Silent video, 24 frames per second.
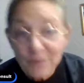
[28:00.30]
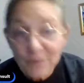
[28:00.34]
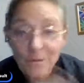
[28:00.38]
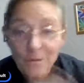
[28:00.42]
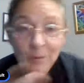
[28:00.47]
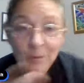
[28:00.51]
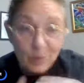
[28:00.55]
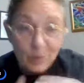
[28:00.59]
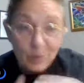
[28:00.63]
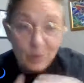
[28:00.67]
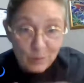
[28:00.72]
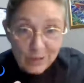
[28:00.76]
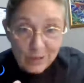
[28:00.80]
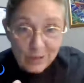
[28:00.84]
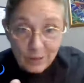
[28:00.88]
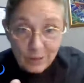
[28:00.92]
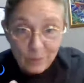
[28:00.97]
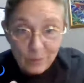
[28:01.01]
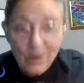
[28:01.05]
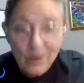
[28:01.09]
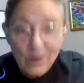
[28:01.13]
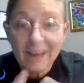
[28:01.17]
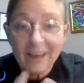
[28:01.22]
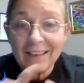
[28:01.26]
from
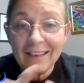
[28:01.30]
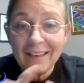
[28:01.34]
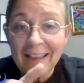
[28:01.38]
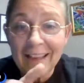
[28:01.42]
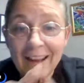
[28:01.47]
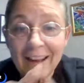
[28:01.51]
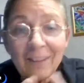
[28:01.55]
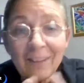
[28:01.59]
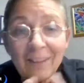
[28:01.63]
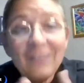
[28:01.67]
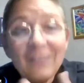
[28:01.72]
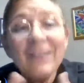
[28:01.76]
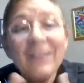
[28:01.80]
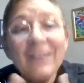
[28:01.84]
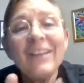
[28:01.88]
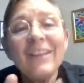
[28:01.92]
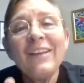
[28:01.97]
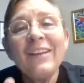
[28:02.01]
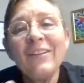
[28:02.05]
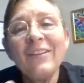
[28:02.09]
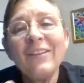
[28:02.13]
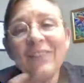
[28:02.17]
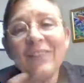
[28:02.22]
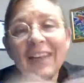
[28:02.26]
YouTube right now,
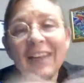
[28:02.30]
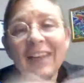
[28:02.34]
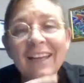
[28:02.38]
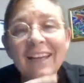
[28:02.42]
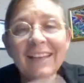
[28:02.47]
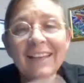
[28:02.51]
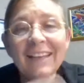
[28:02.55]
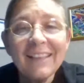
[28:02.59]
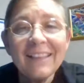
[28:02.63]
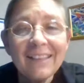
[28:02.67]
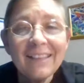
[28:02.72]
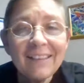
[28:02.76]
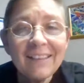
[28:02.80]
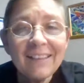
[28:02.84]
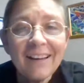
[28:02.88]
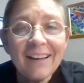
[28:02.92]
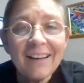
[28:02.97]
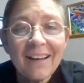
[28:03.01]
you can